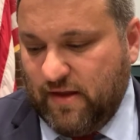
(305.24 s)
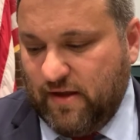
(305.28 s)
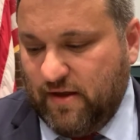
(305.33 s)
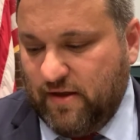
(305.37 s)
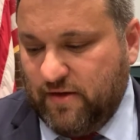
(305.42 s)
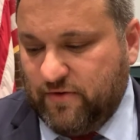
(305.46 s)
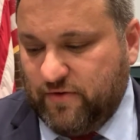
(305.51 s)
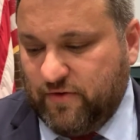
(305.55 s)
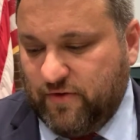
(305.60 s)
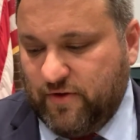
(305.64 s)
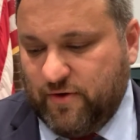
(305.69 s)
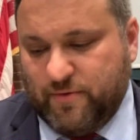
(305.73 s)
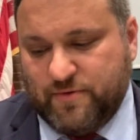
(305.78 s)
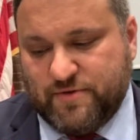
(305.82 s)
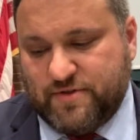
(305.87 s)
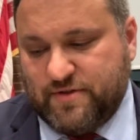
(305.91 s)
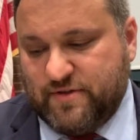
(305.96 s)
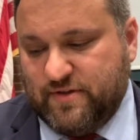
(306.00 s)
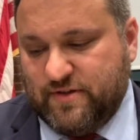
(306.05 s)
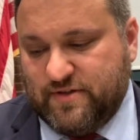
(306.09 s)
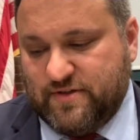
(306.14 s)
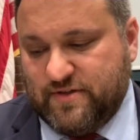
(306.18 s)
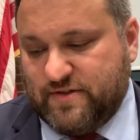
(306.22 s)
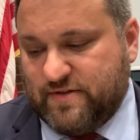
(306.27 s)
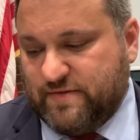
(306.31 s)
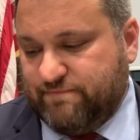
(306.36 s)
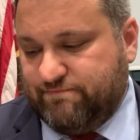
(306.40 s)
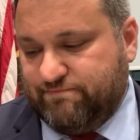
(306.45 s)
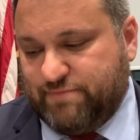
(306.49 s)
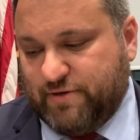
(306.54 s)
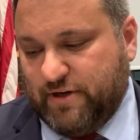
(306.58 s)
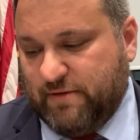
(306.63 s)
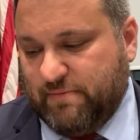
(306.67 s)
So this is a
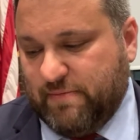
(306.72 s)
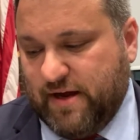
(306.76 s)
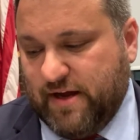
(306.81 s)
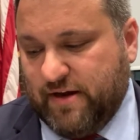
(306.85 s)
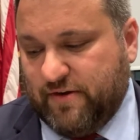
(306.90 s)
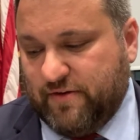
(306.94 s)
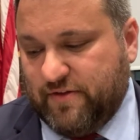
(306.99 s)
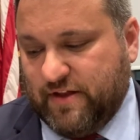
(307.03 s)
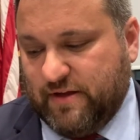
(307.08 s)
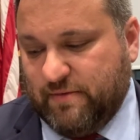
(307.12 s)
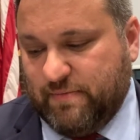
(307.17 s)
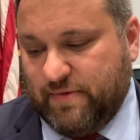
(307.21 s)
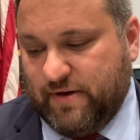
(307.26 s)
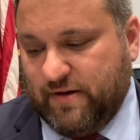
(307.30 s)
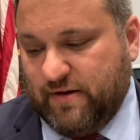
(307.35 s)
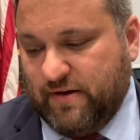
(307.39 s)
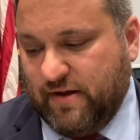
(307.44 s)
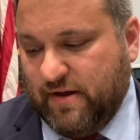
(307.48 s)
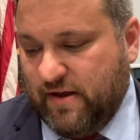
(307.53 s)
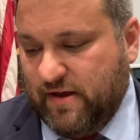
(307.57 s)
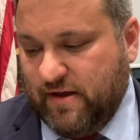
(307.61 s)
pretty minor thing, but